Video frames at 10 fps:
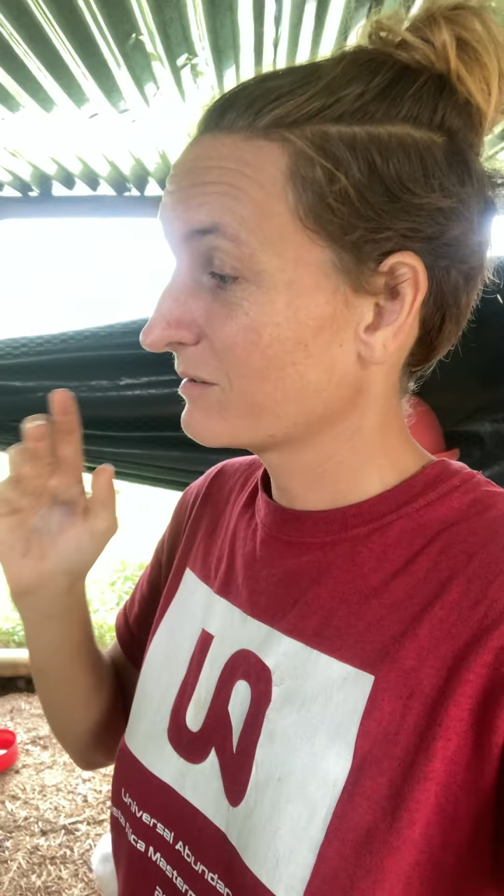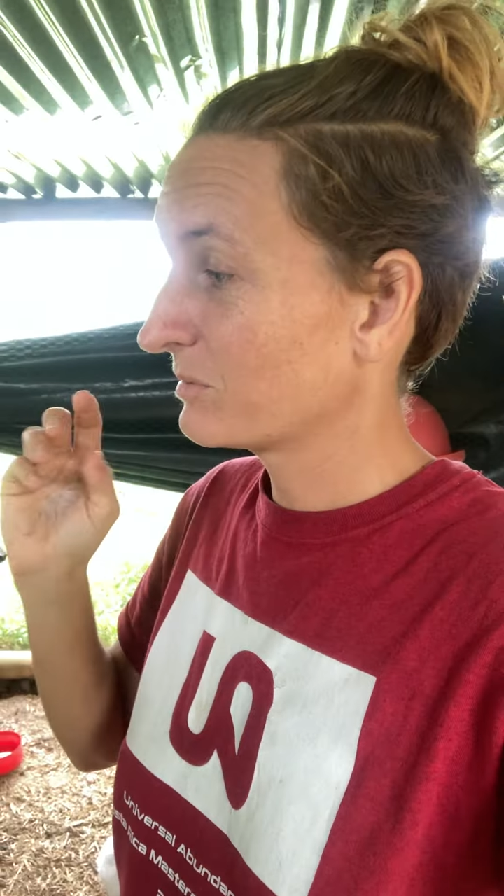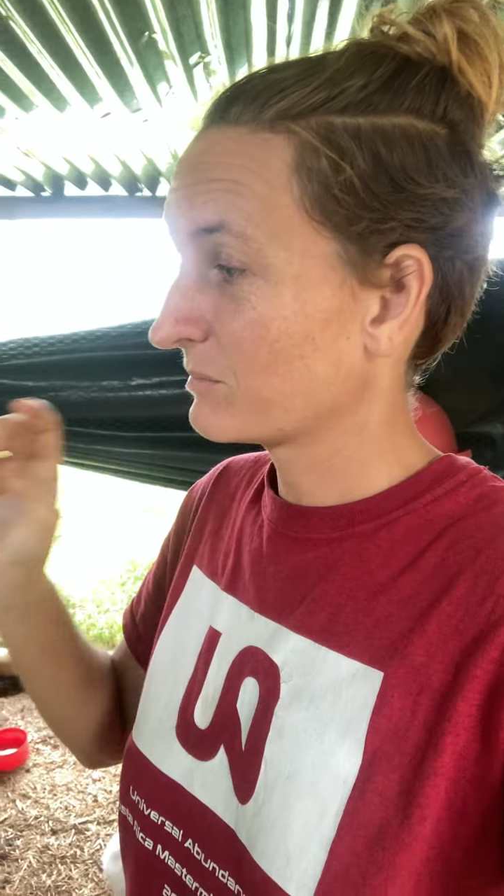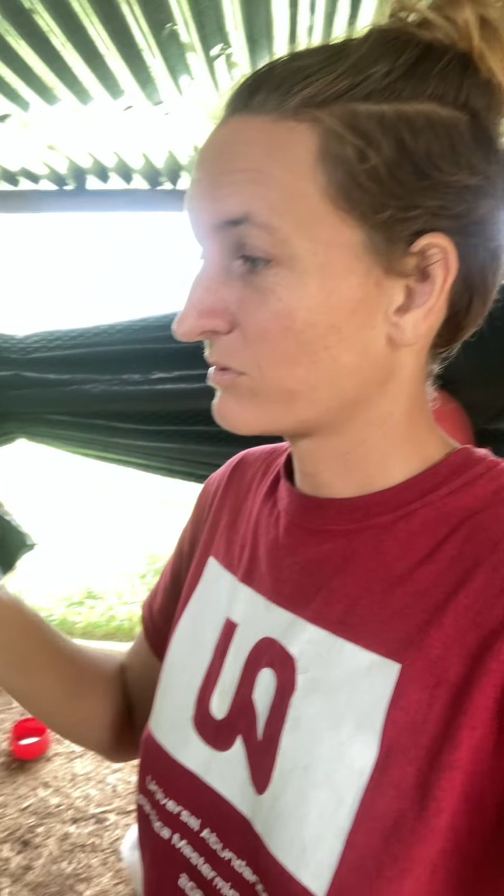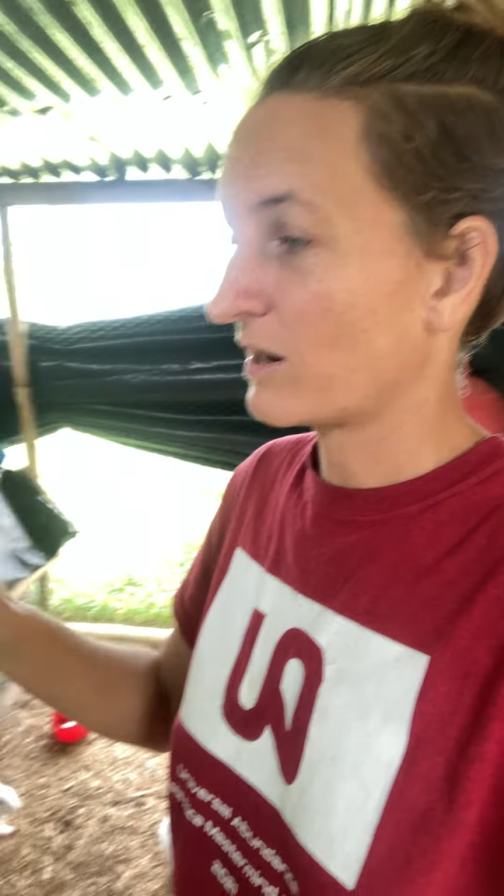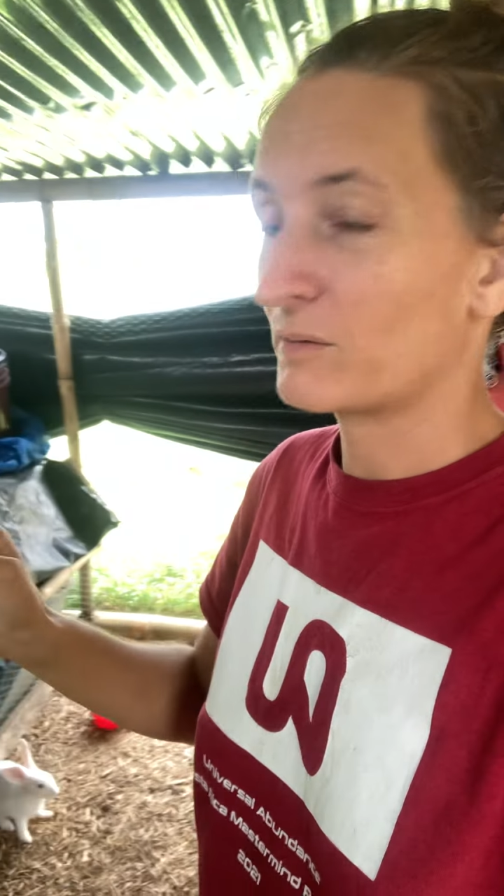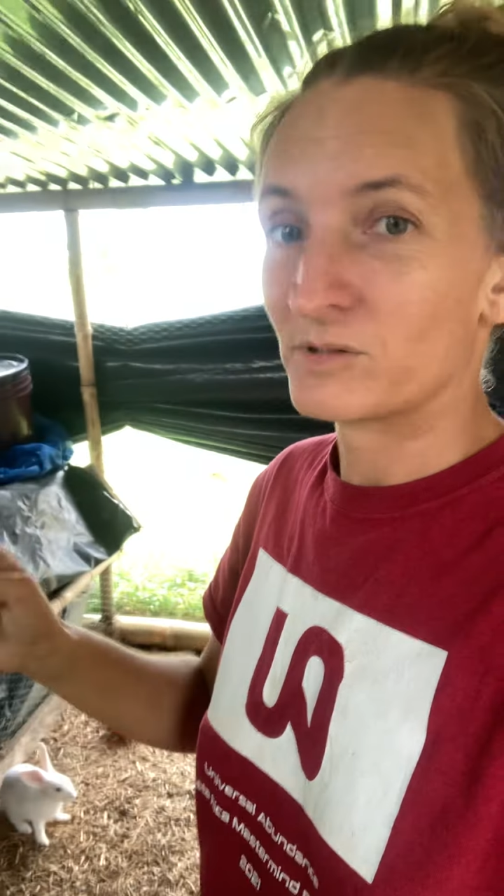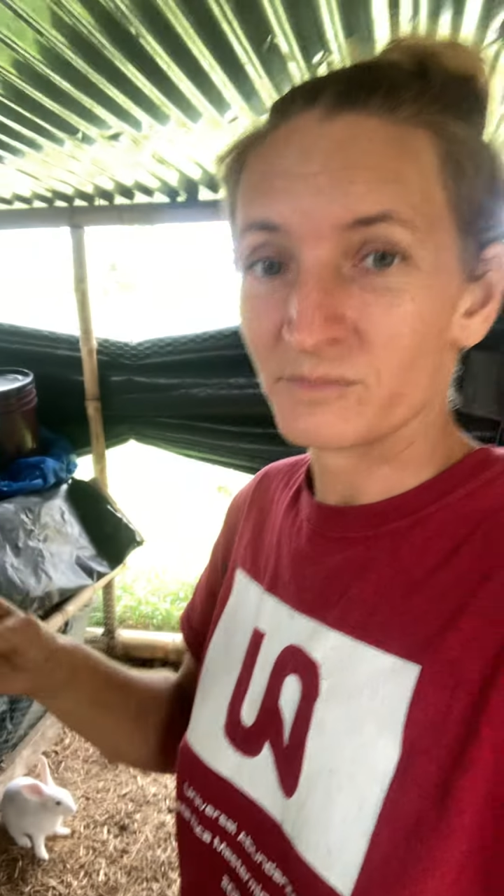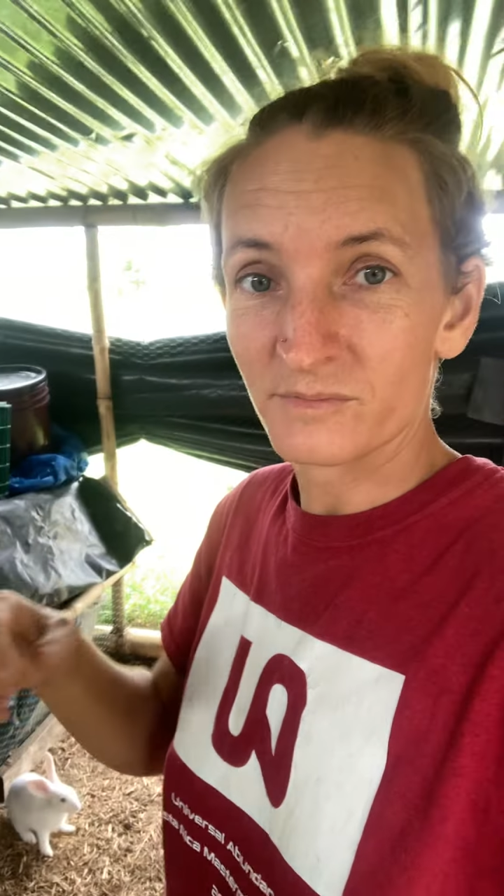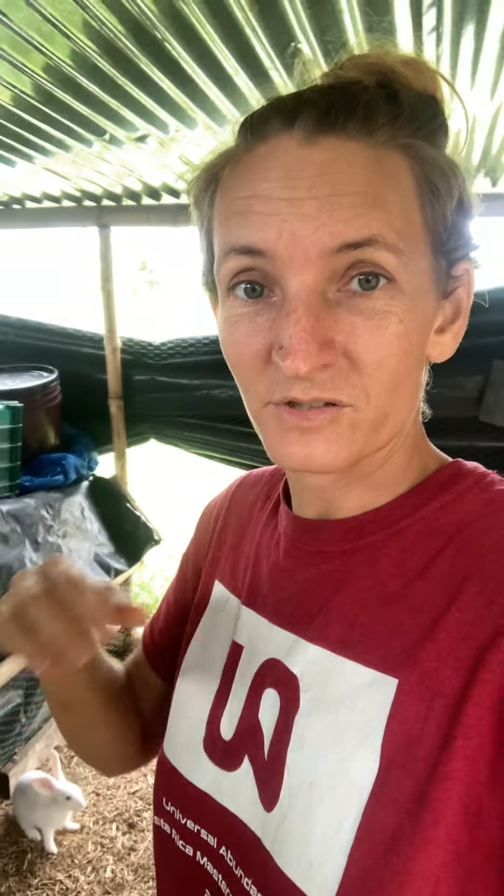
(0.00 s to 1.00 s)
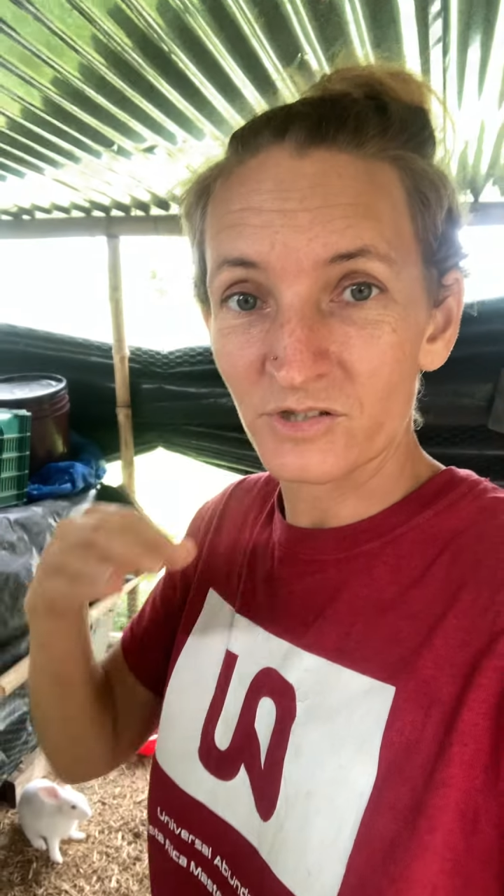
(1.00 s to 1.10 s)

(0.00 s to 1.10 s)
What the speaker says: but problems,